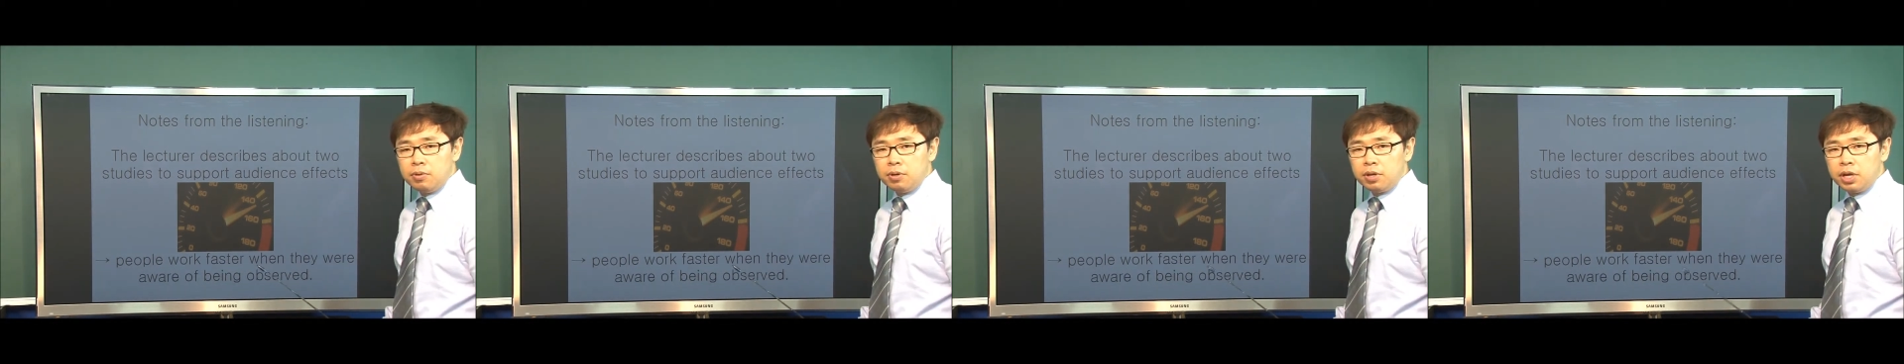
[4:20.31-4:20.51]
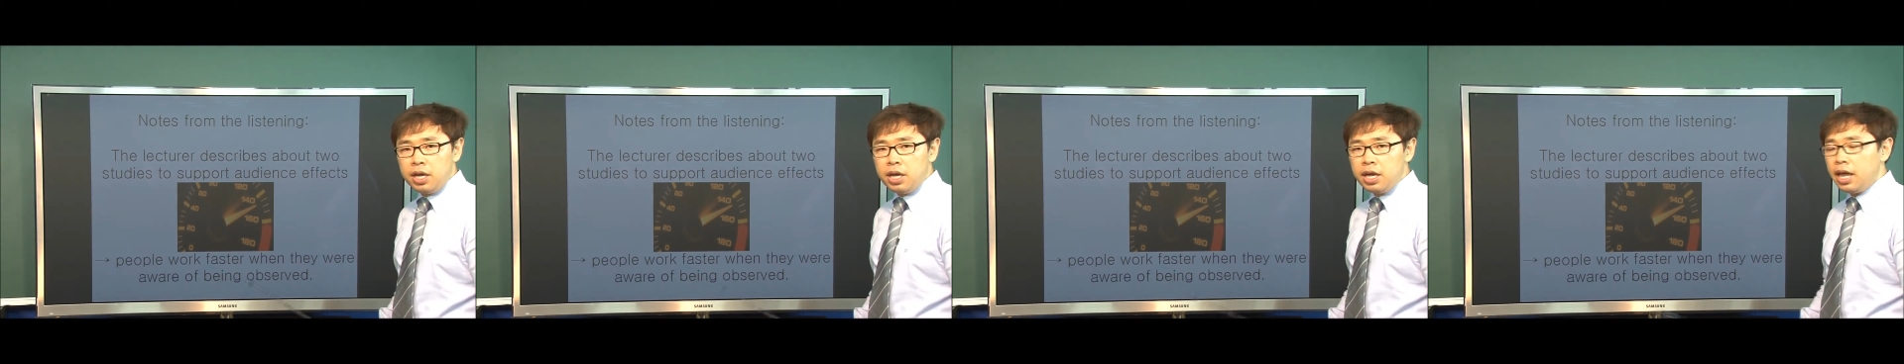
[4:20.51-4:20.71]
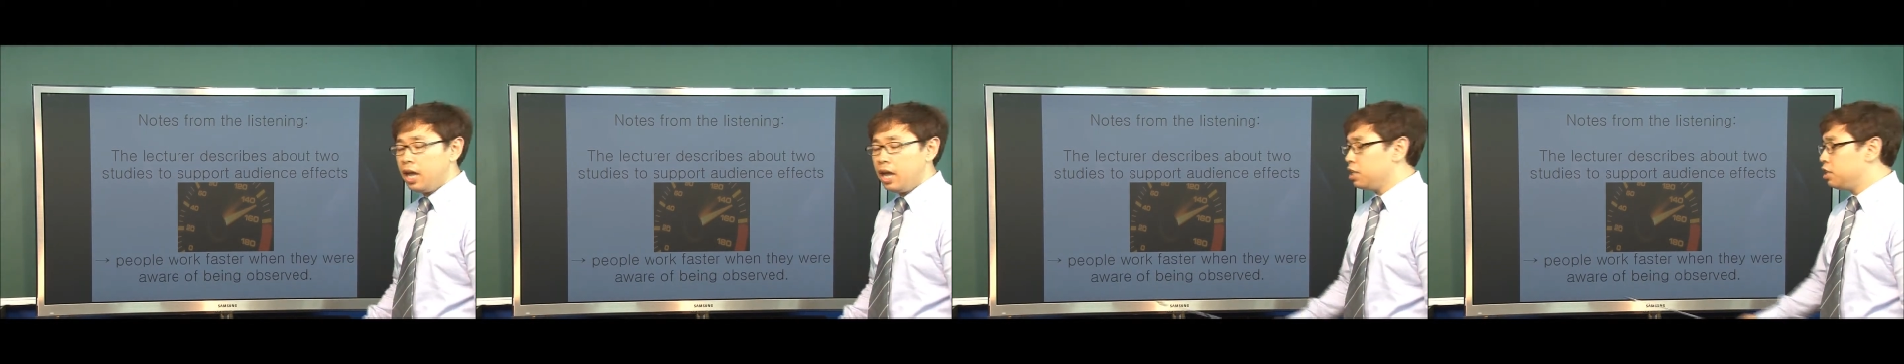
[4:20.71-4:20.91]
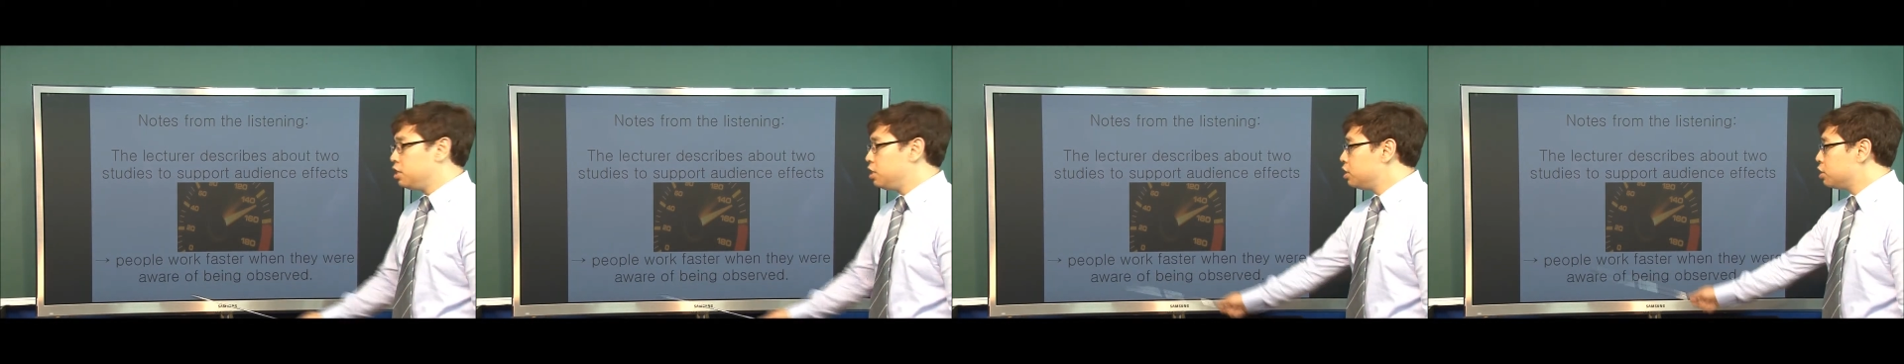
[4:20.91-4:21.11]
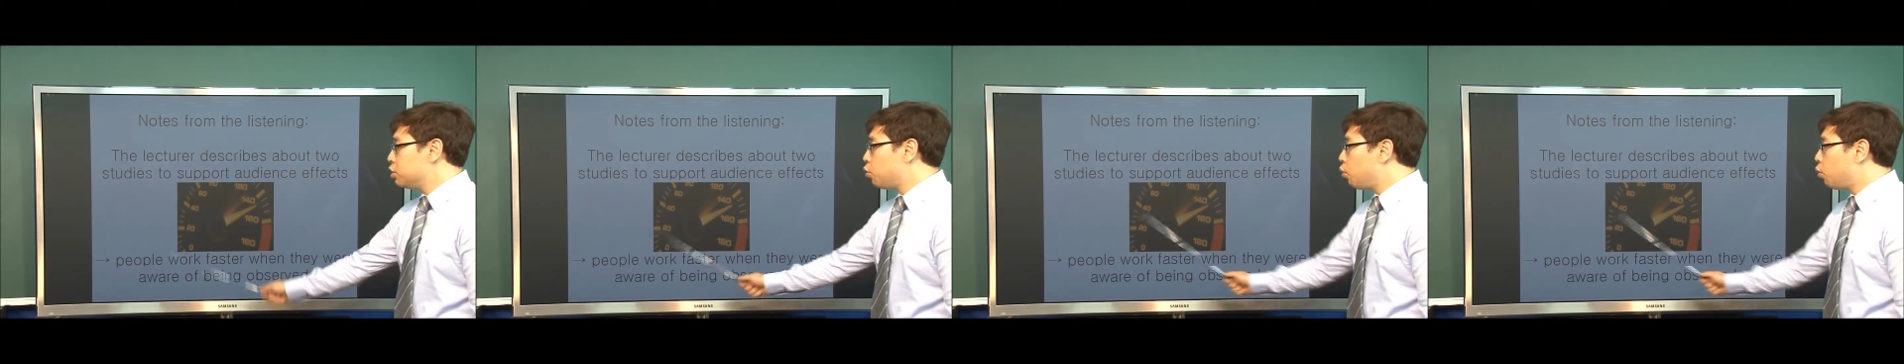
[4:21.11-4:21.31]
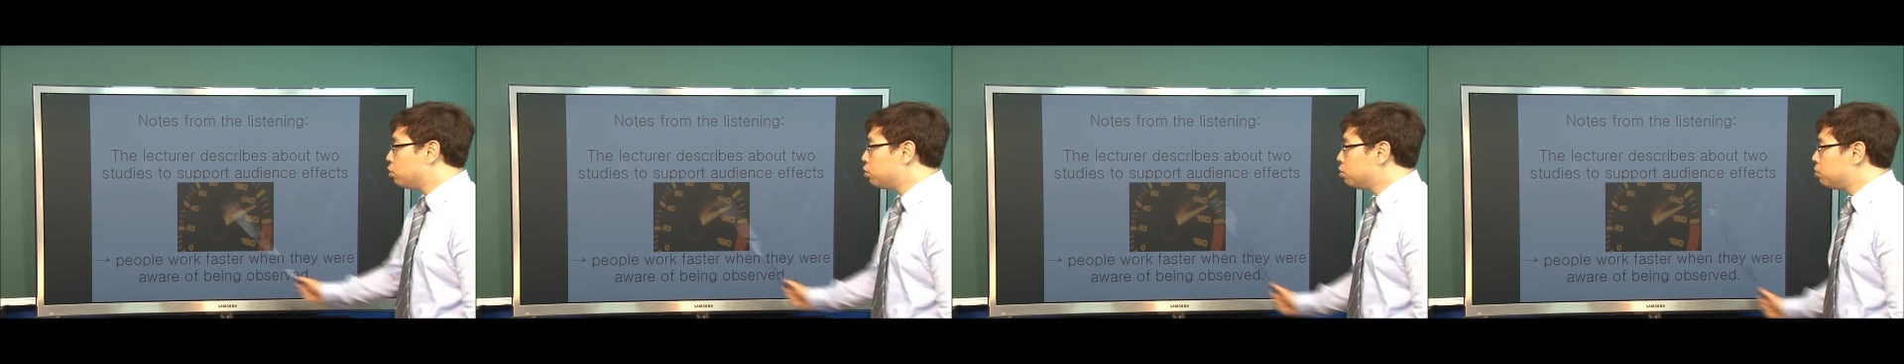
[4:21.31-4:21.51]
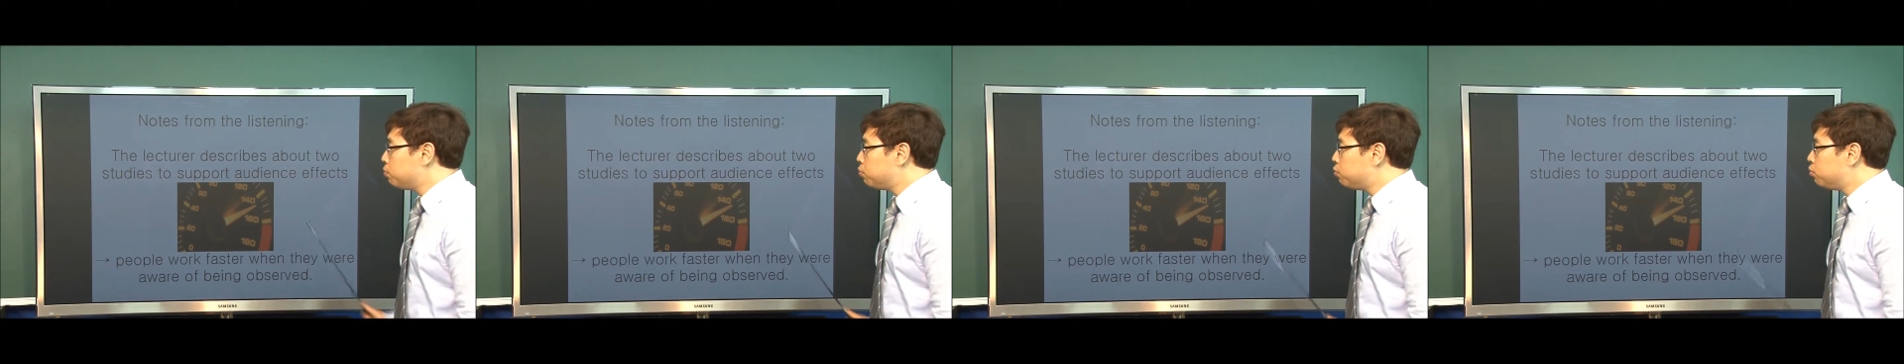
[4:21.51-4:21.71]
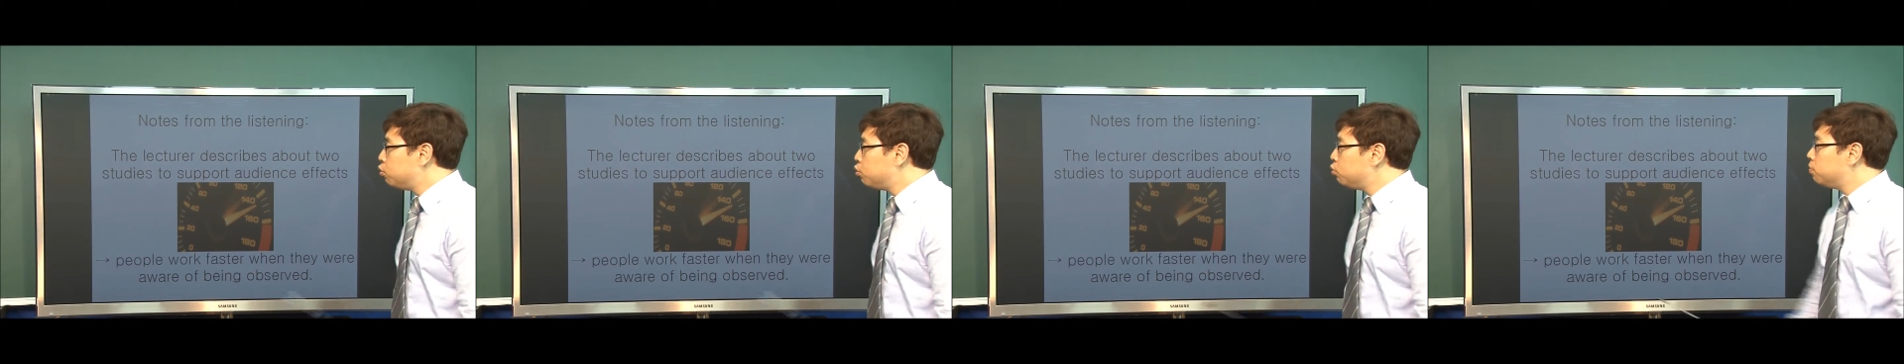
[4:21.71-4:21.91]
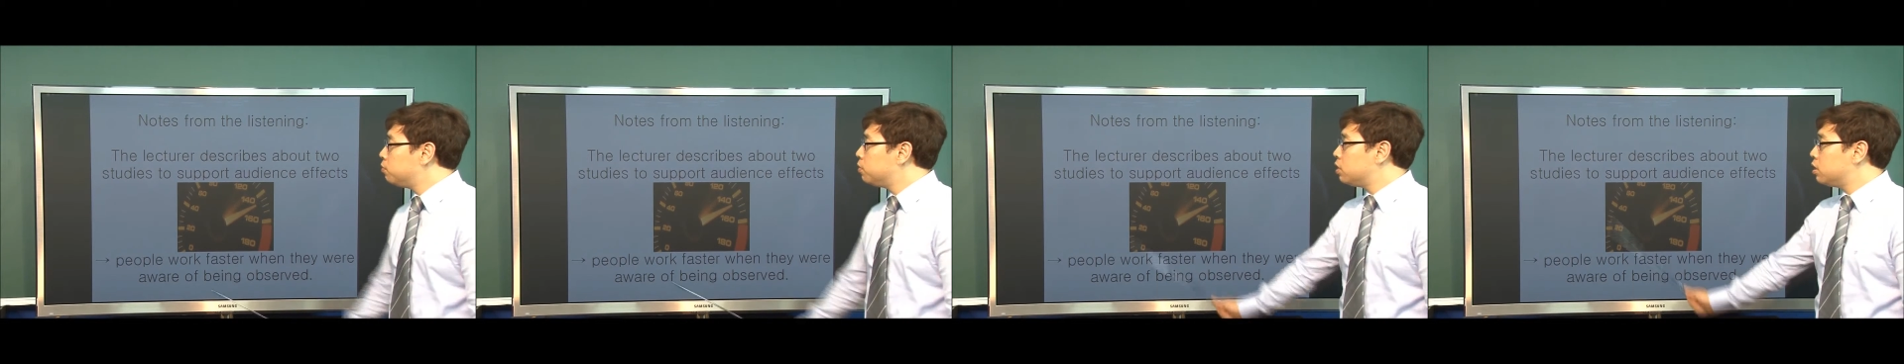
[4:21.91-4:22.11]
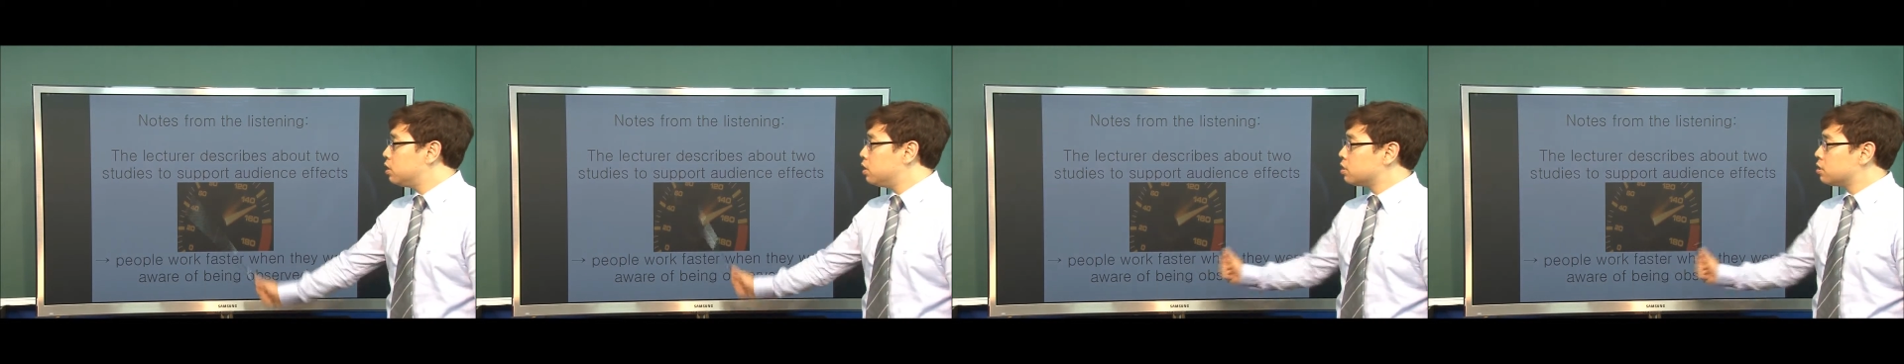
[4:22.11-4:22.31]
Okay? And he's going to prove
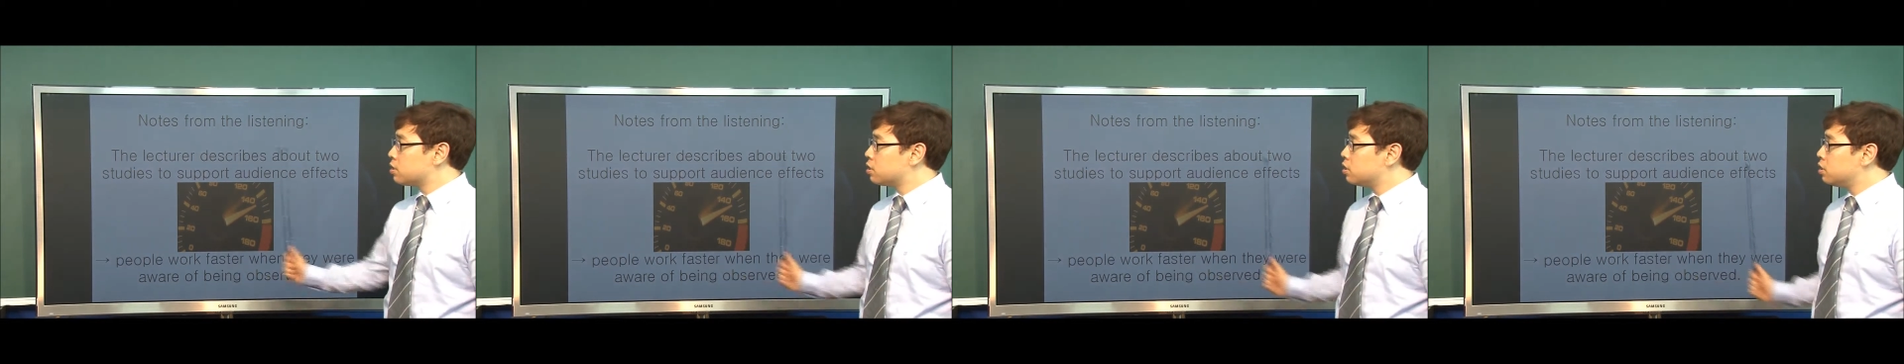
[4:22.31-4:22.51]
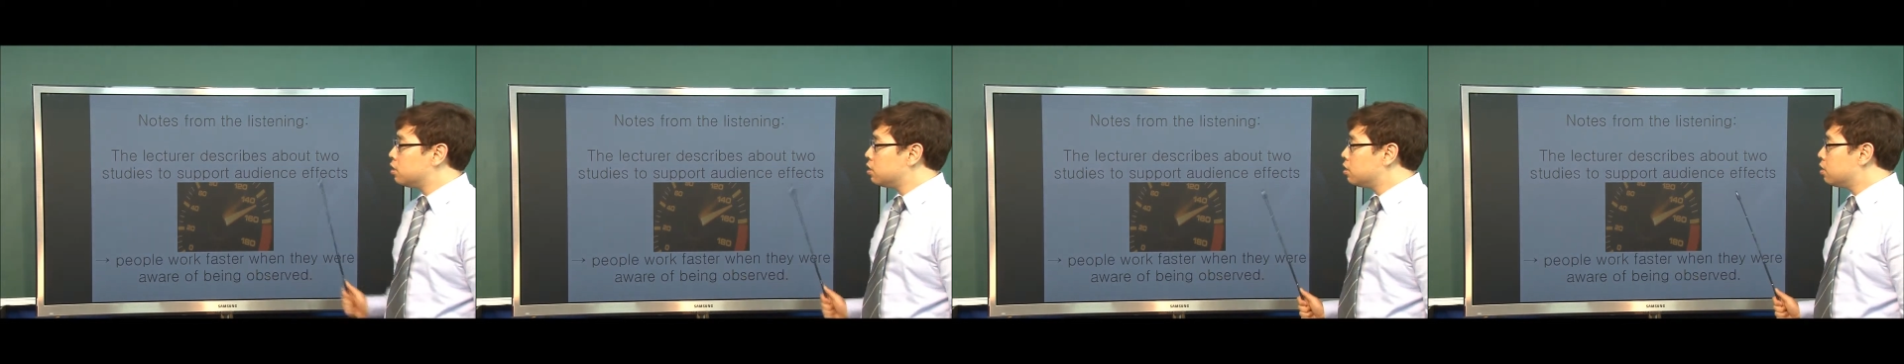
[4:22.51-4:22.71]
this